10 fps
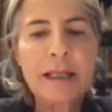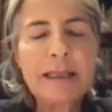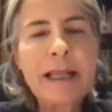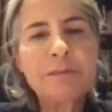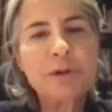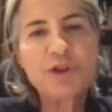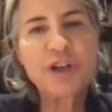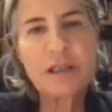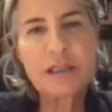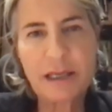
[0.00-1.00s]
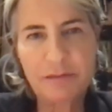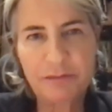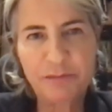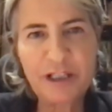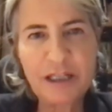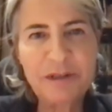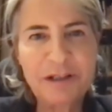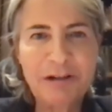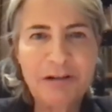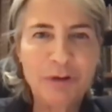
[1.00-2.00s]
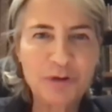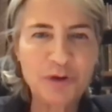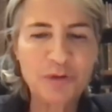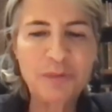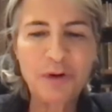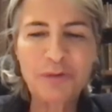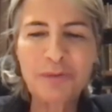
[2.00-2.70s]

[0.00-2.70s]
Let me share some preliminary thoughts on both,